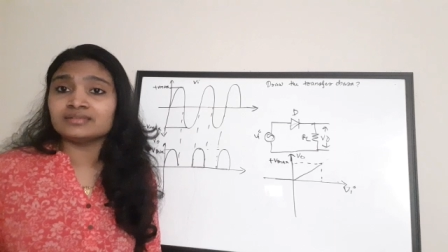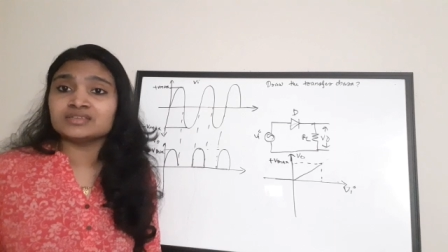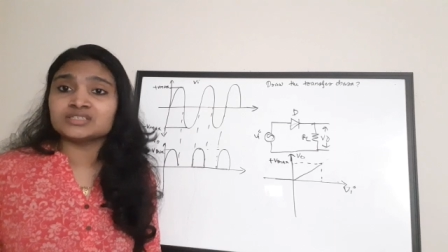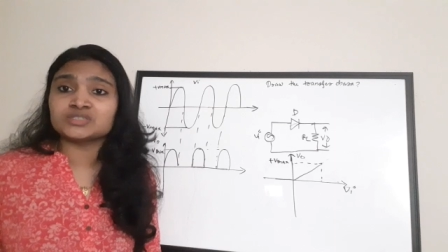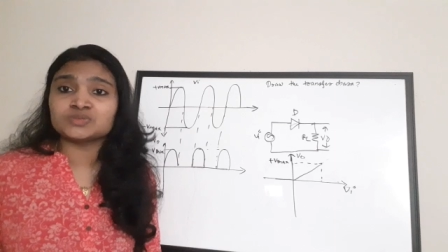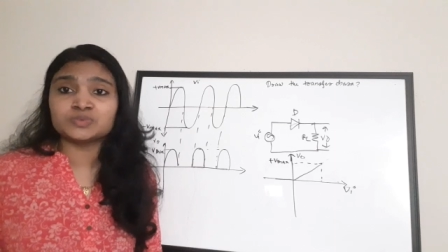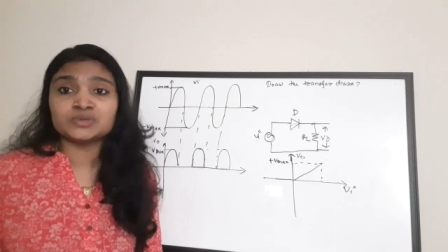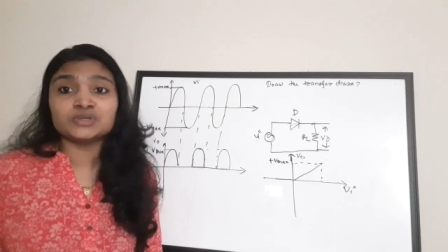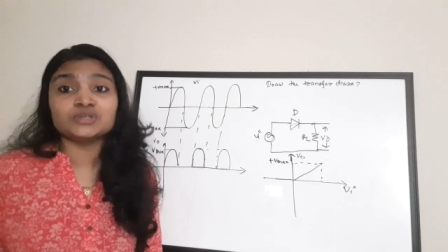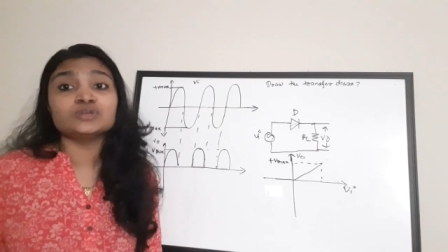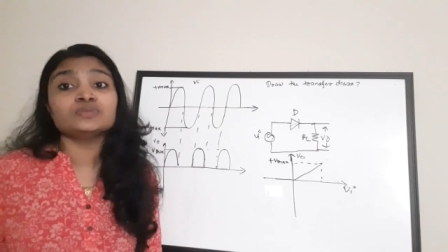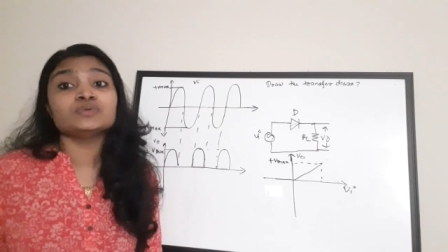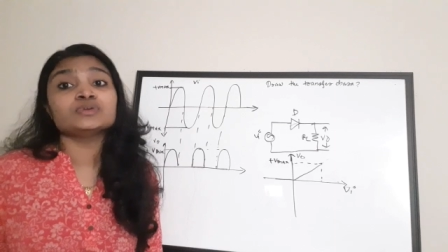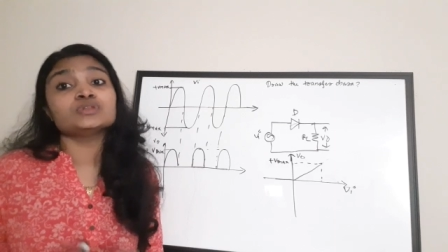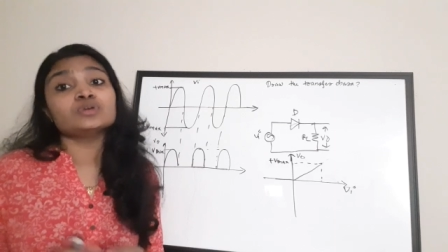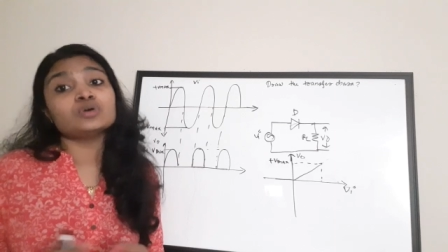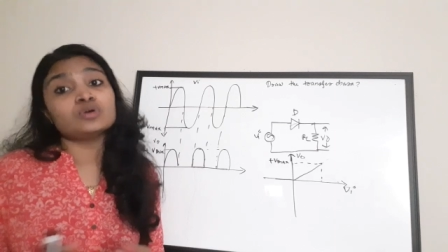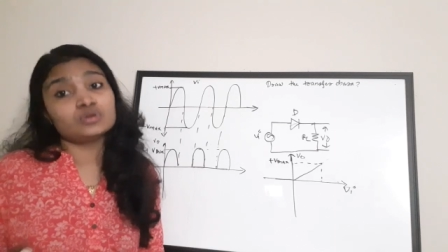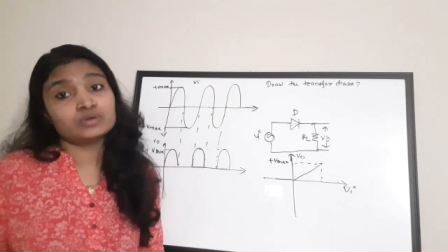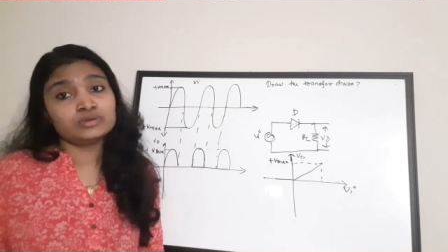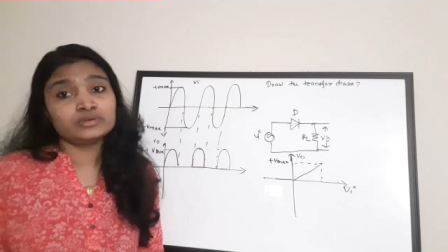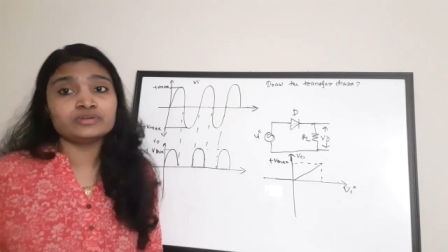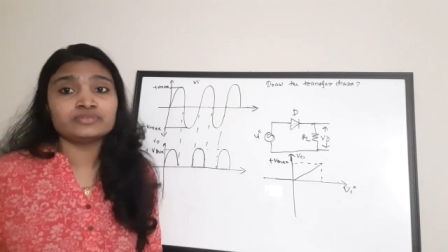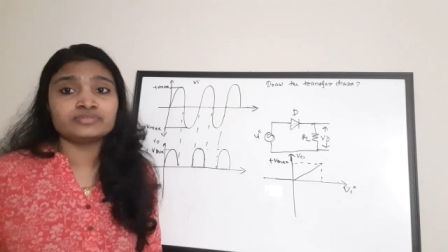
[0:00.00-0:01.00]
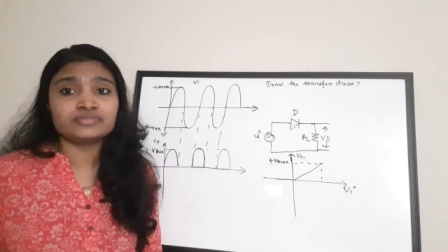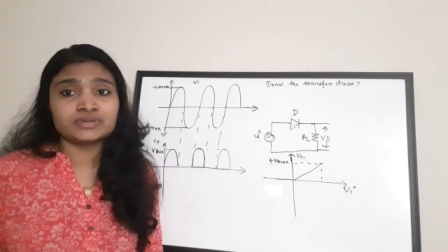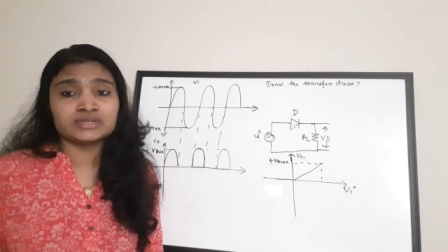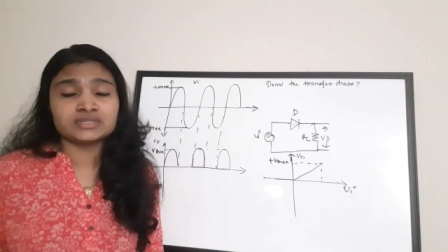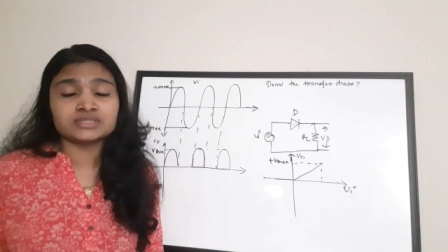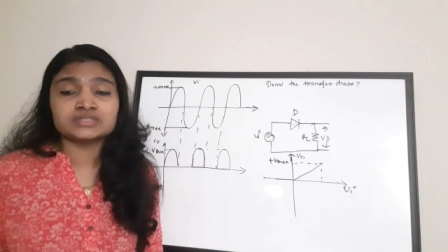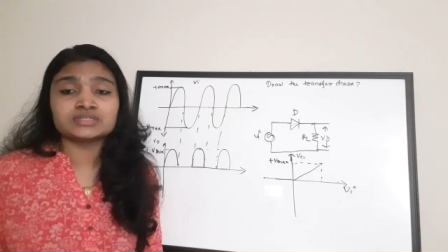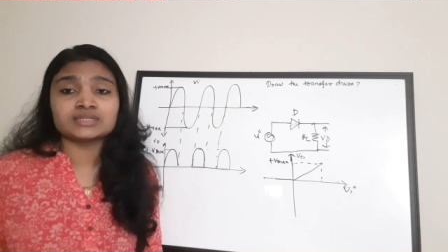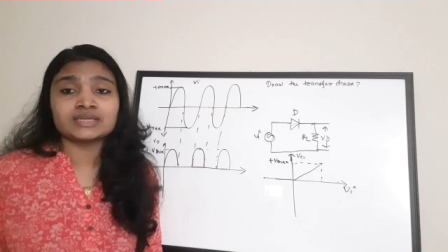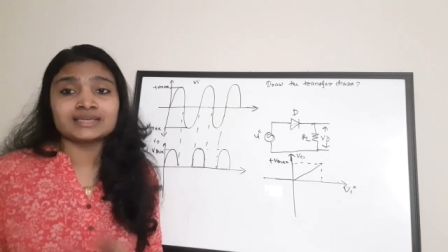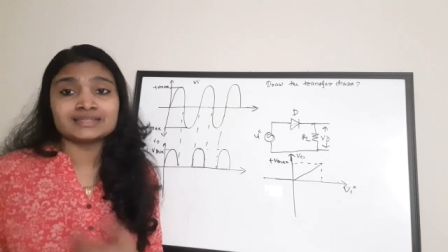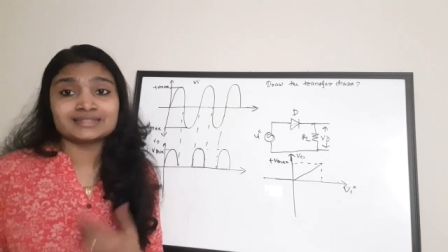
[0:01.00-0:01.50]
this video with all your
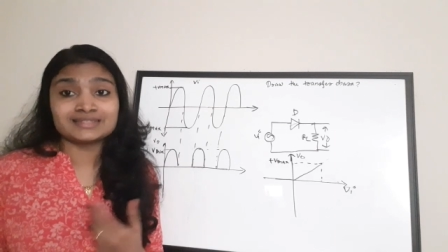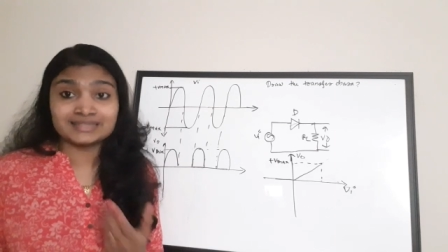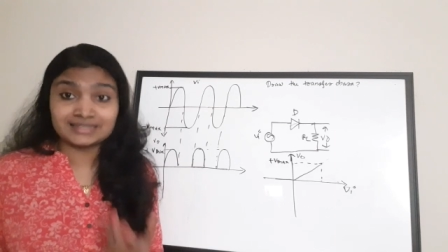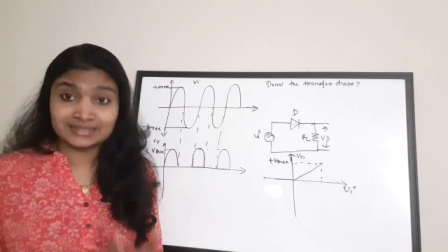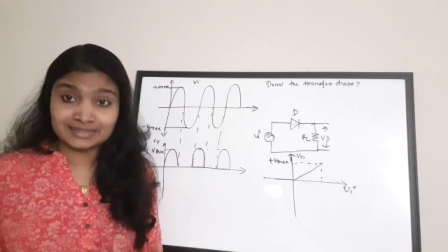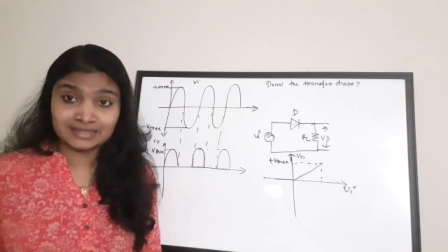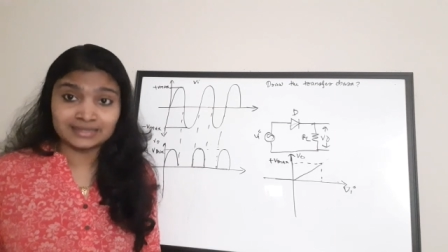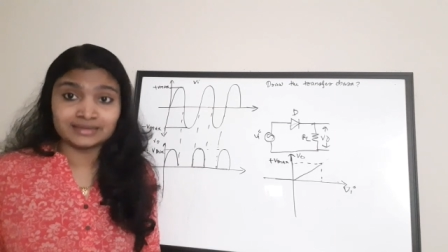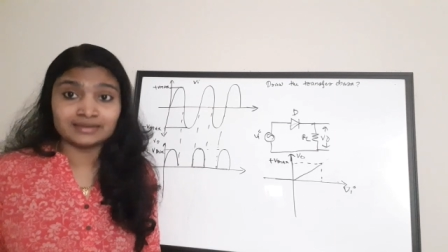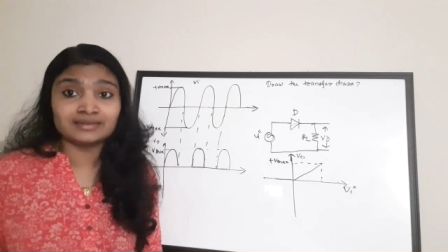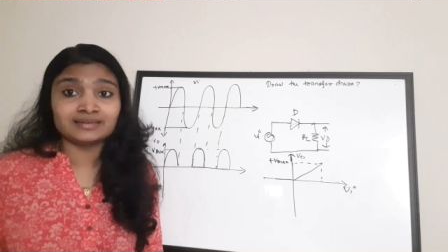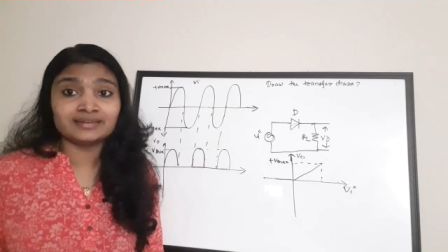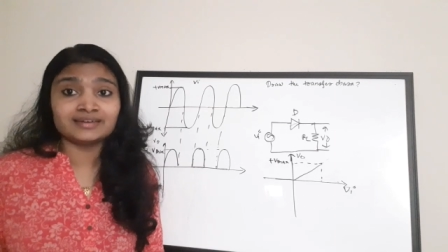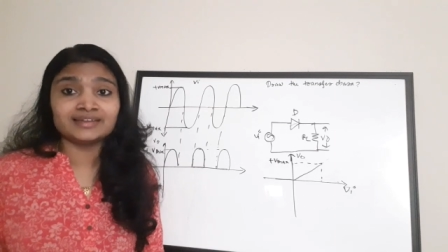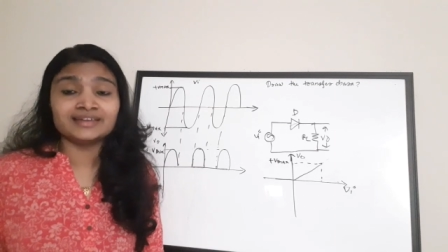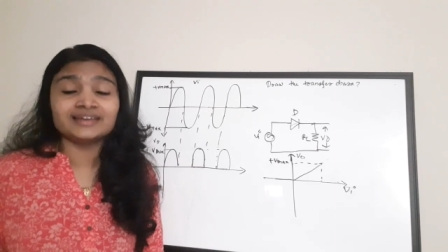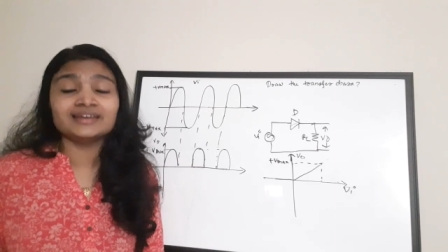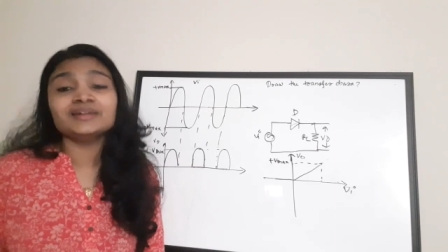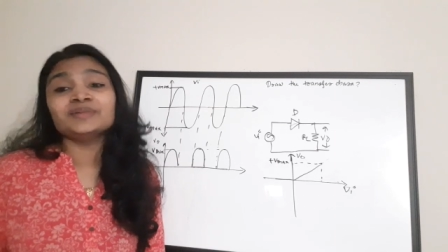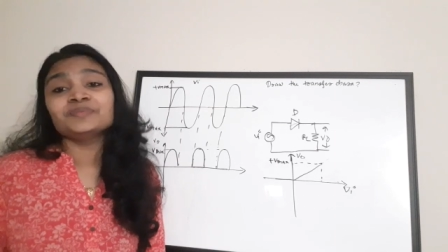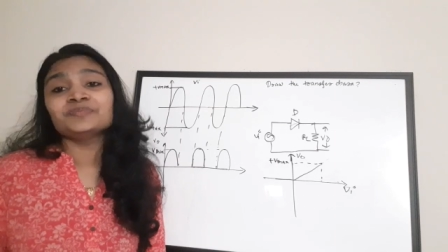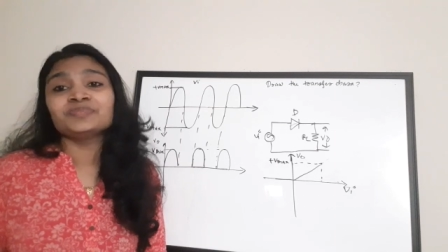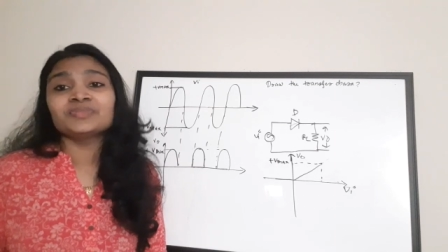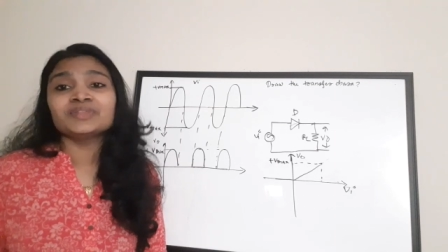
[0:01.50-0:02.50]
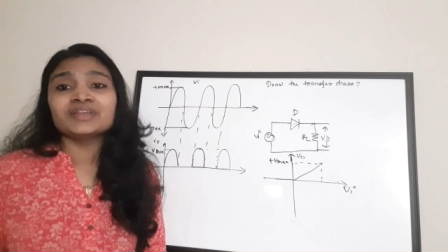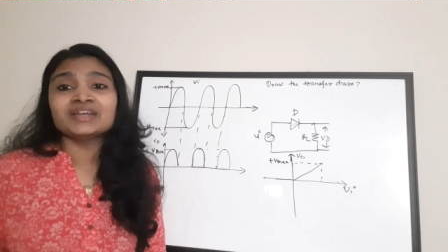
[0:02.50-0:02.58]
friends as I said earlier.